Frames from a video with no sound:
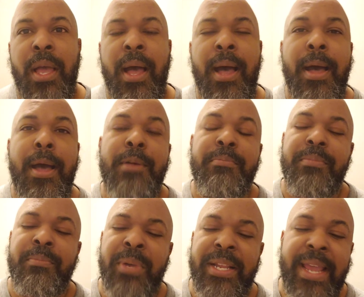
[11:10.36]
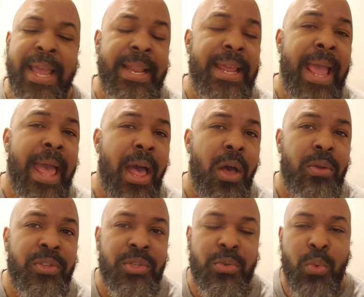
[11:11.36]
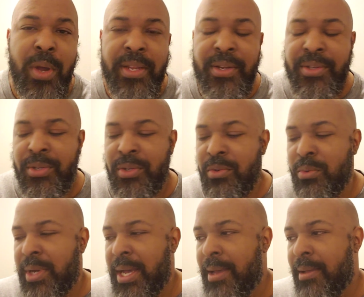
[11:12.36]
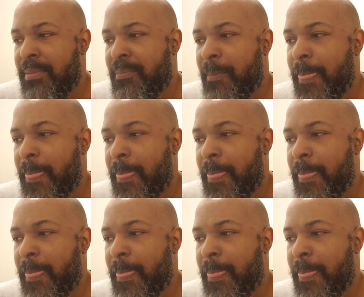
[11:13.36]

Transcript: But anyhow, just wanted to